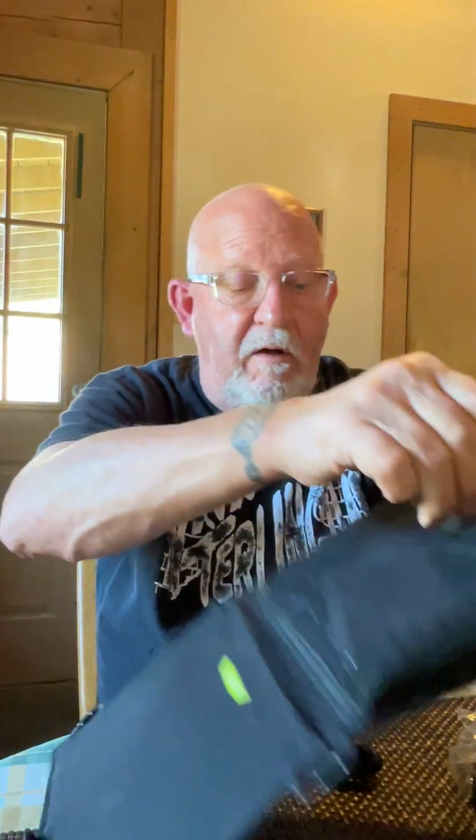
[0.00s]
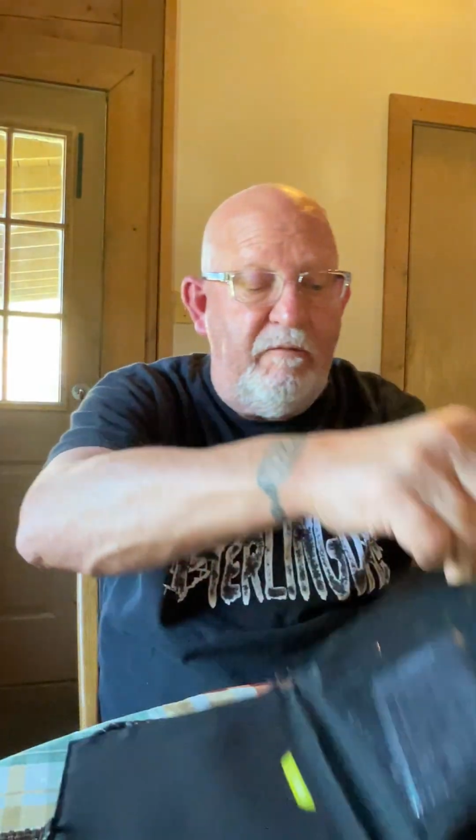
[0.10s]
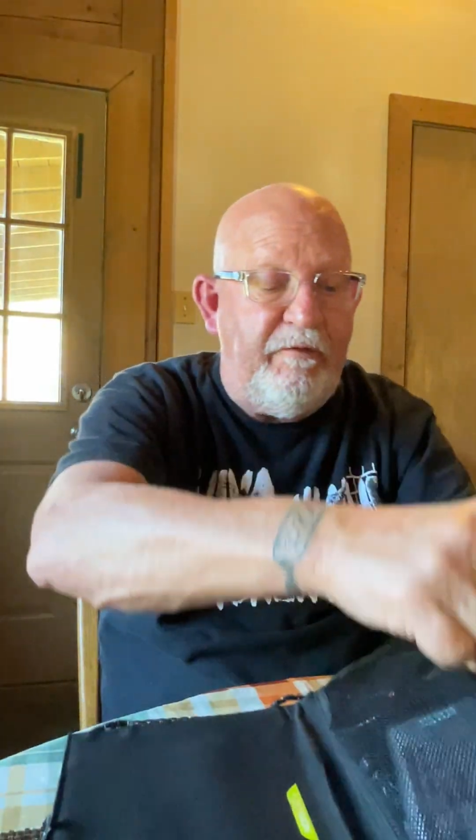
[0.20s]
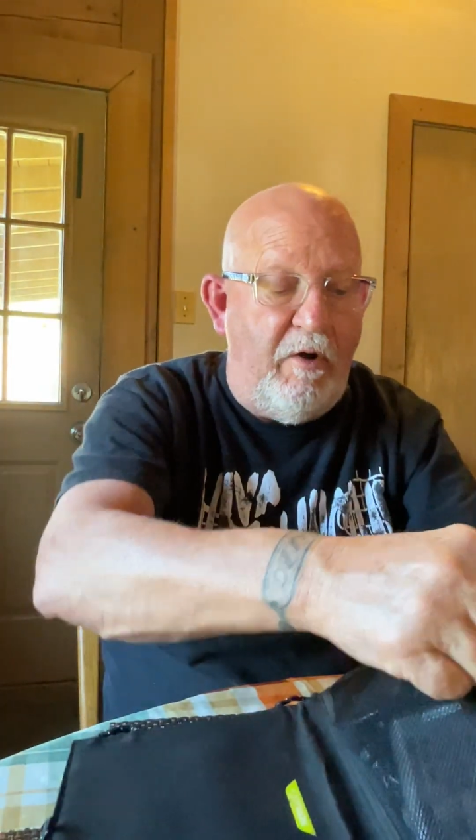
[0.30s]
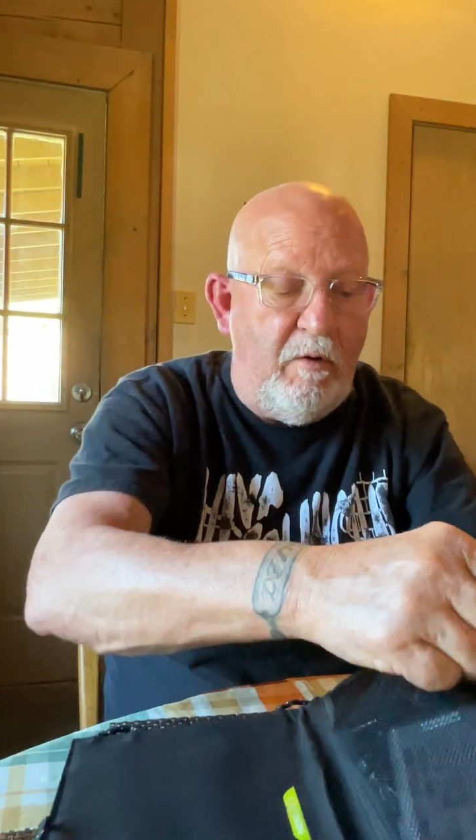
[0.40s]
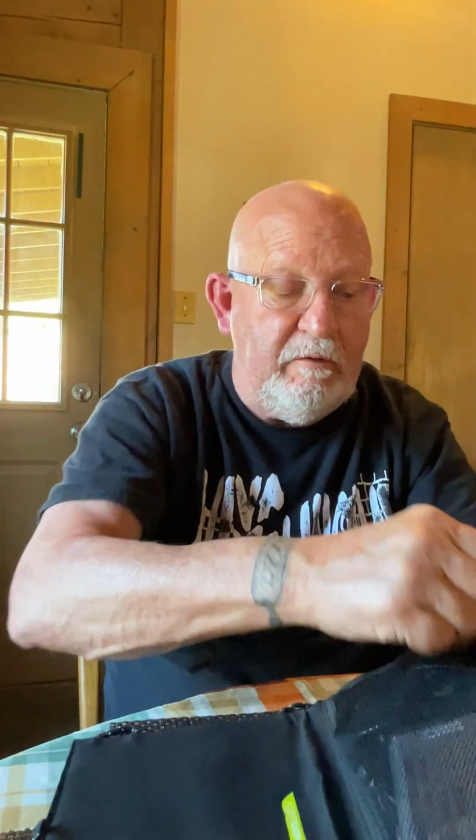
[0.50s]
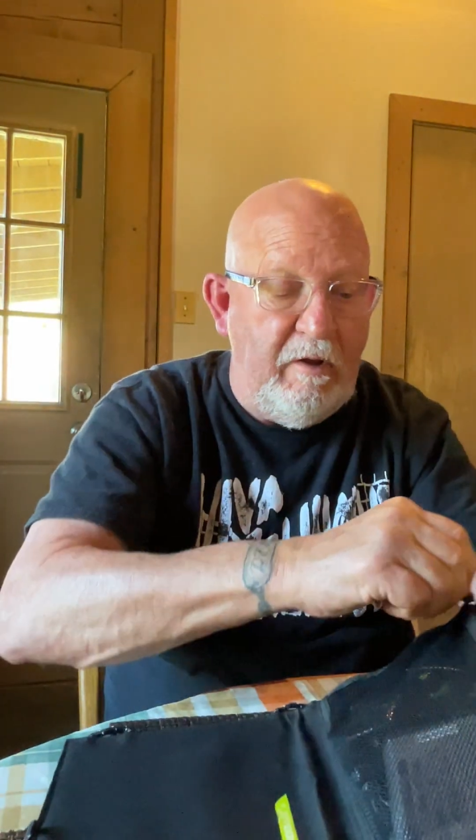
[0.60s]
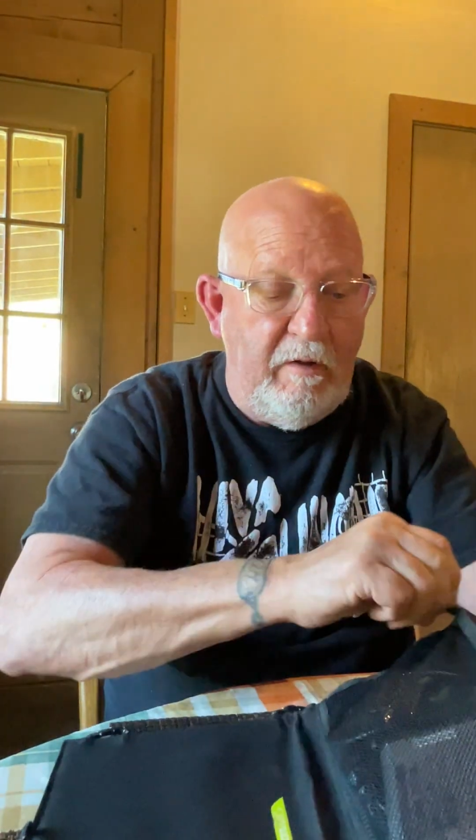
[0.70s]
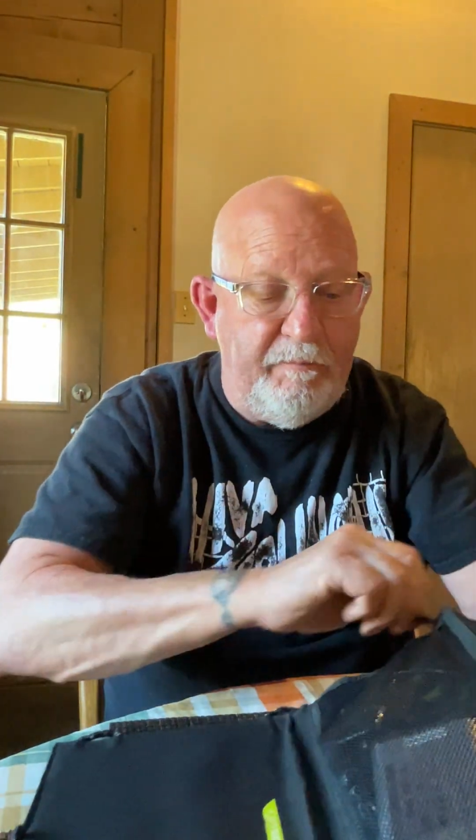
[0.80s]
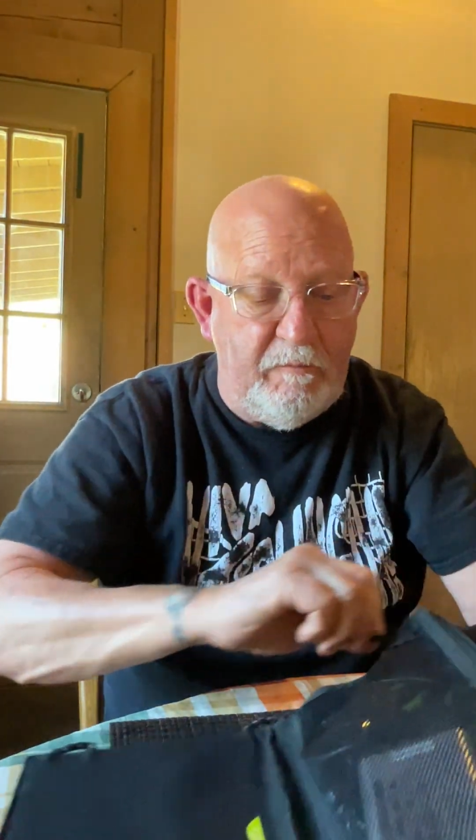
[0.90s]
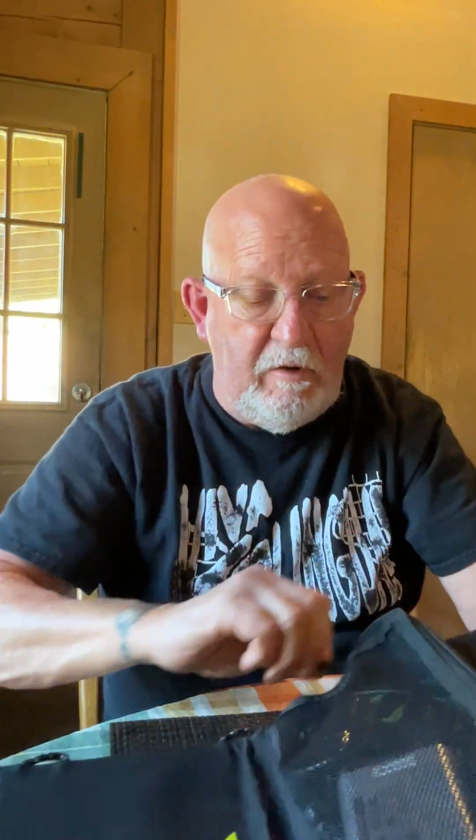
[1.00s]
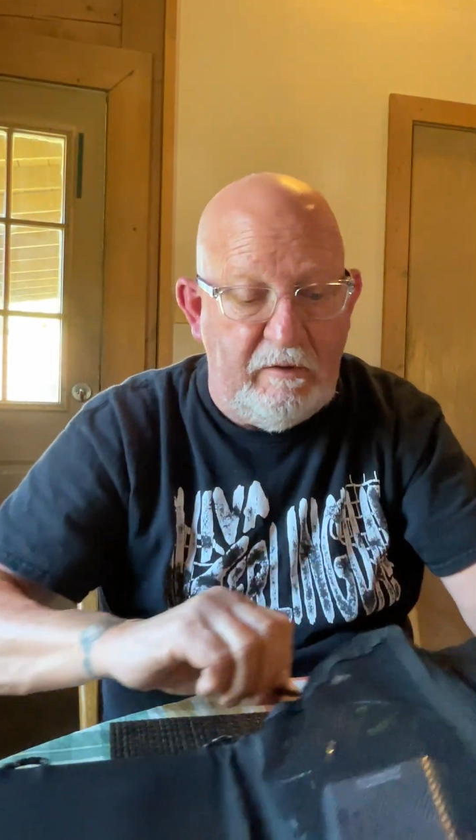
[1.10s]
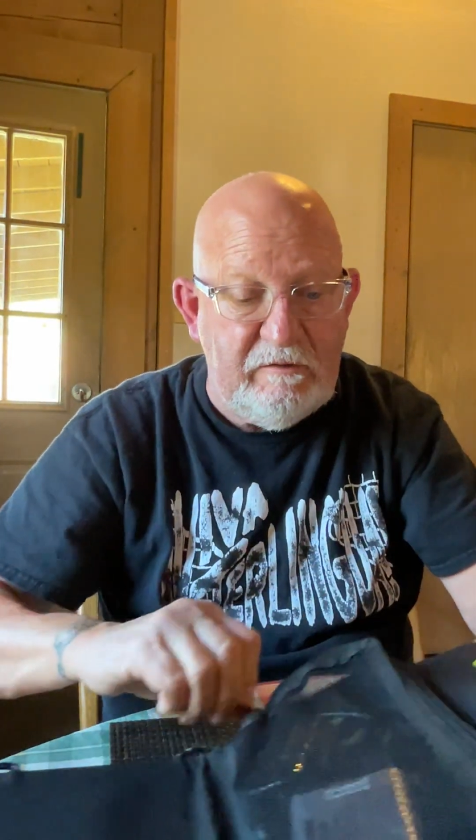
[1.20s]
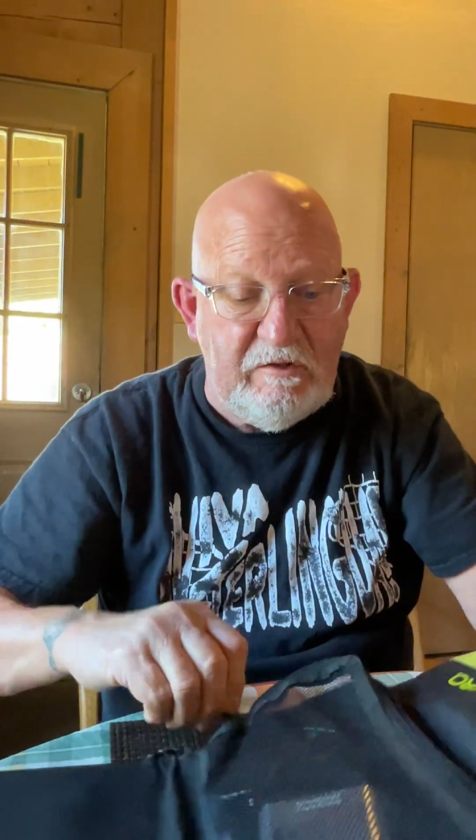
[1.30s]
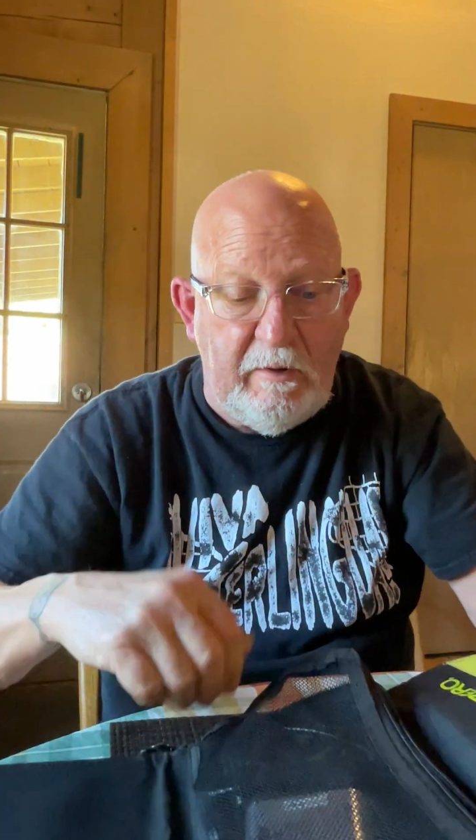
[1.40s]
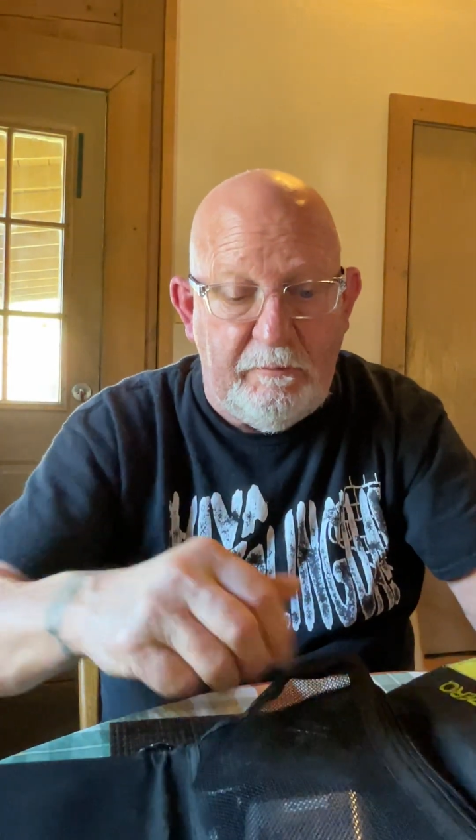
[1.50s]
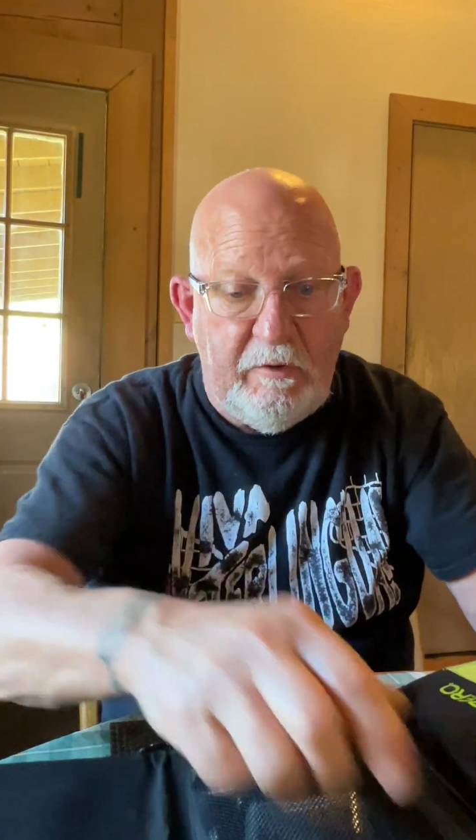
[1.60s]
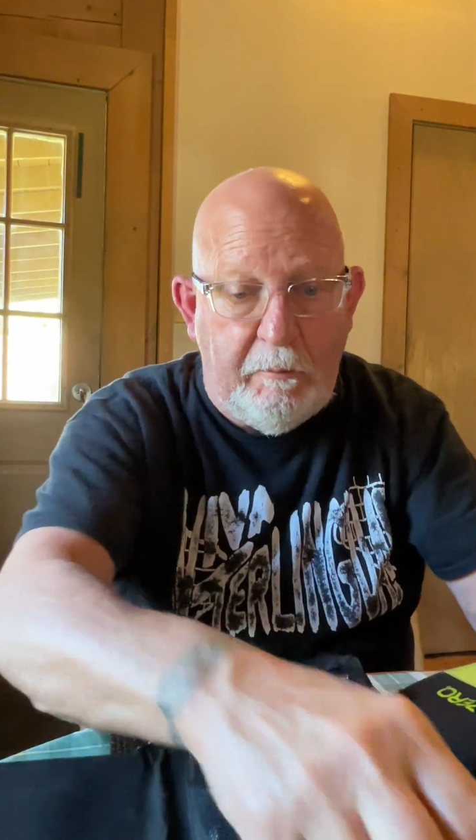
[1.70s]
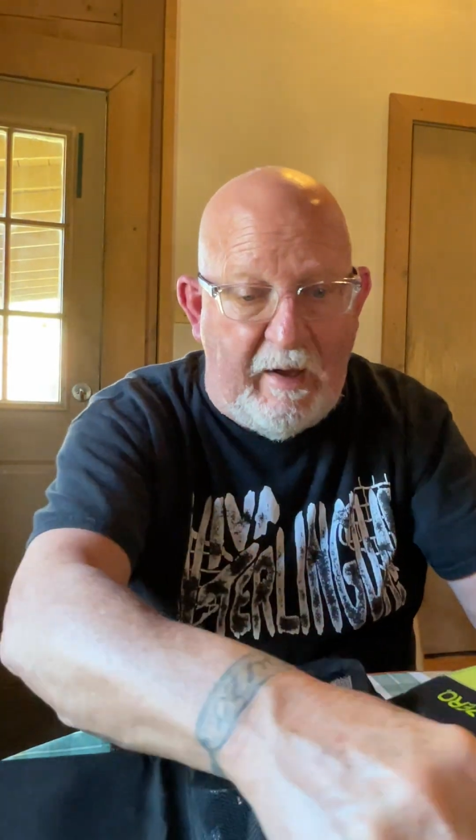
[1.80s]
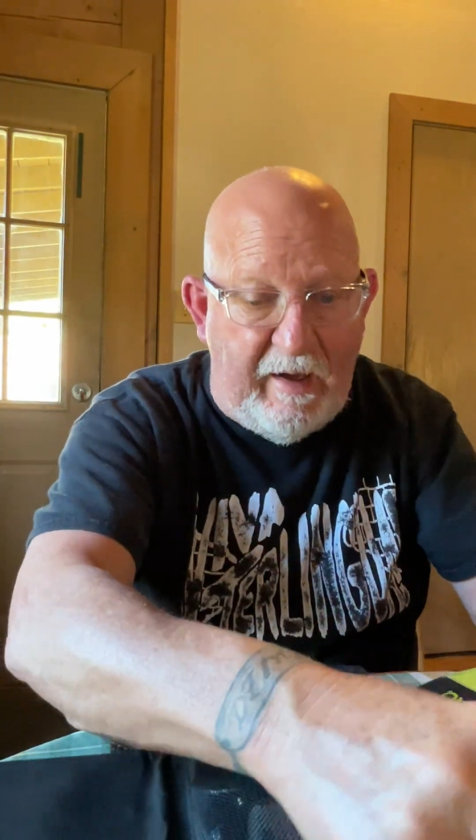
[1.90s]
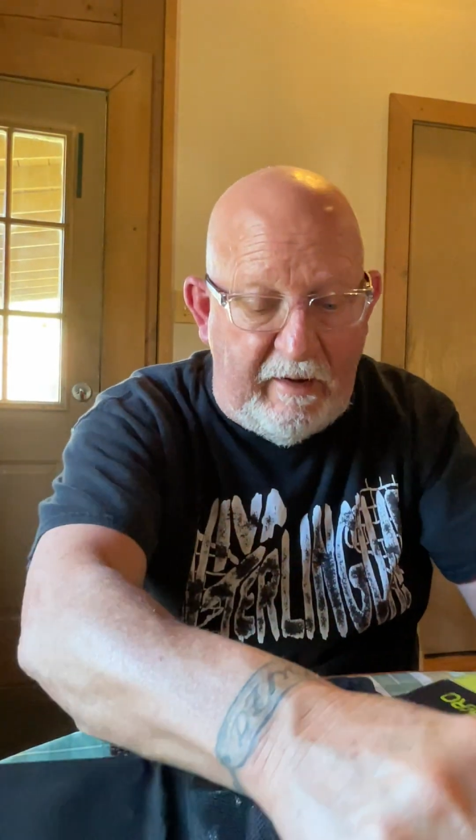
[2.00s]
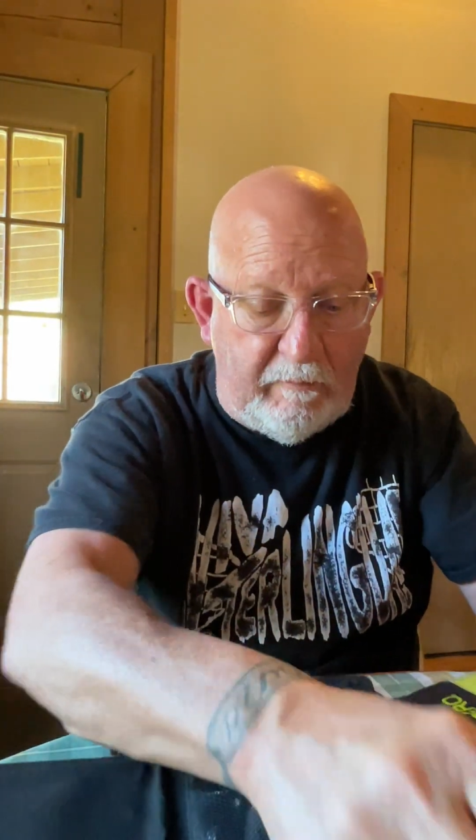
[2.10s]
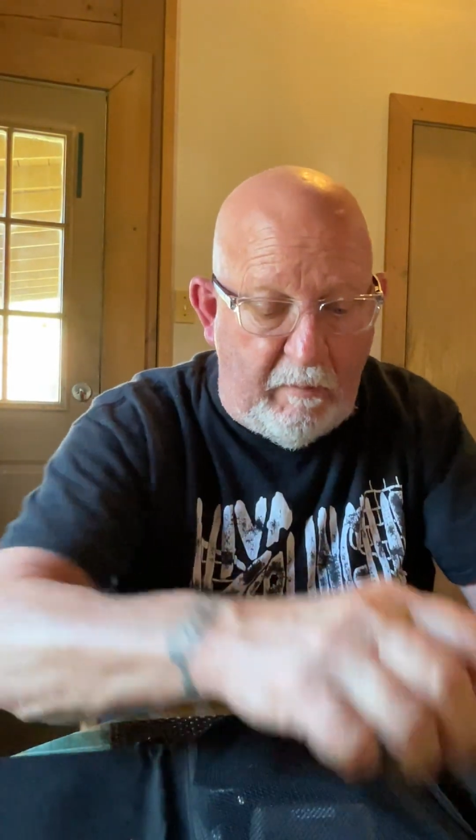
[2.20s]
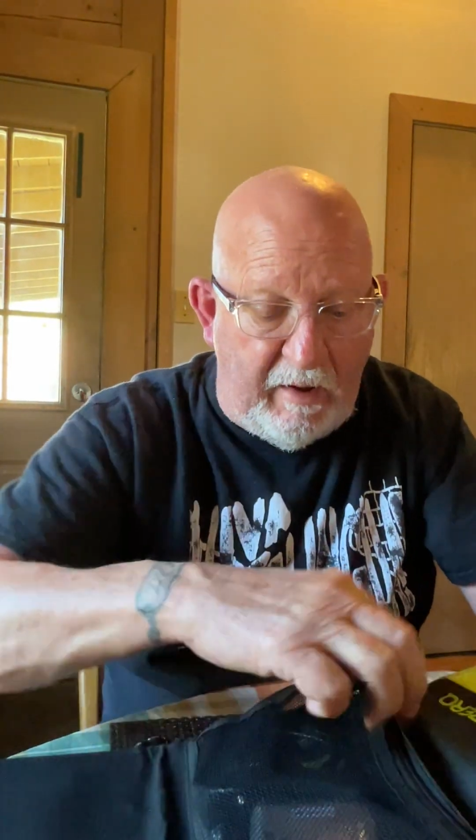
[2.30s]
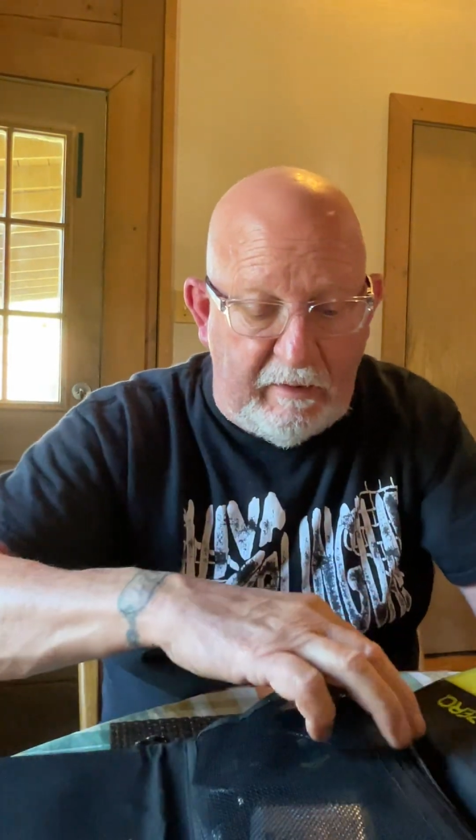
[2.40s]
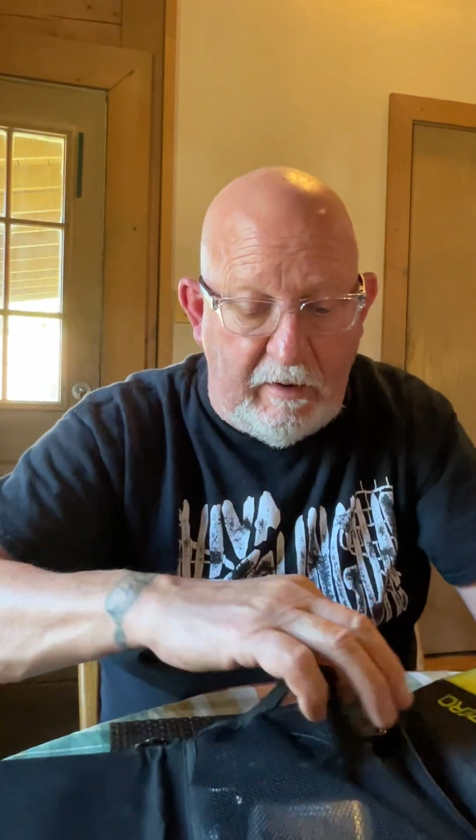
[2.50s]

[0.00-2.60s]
unfold it, you unzip the back